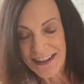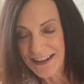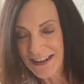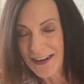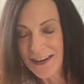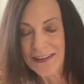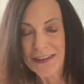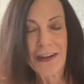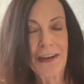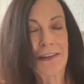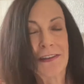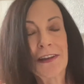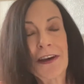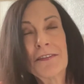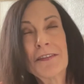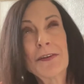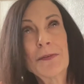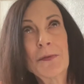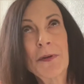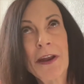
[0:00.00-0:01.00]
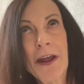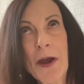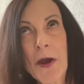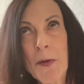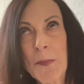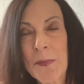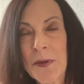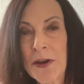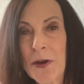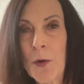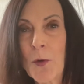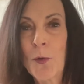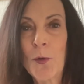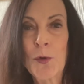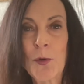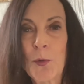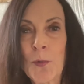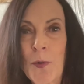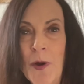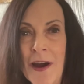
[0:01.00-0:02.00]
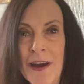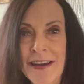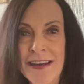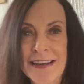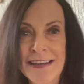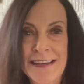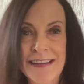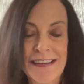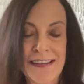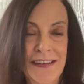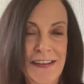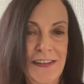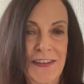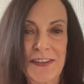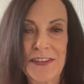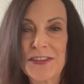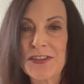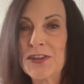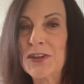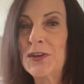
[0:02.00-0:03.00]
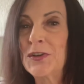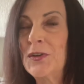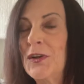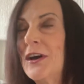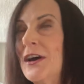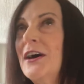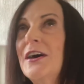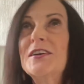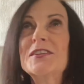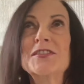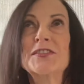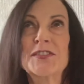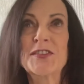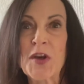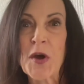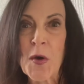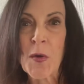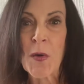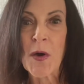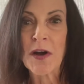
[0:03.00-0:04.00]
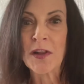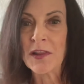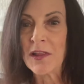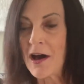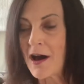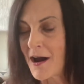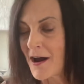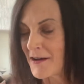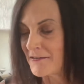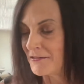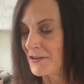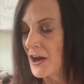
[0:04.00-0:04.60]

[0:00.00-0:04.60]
I love it when I open older wine and it is still so alive.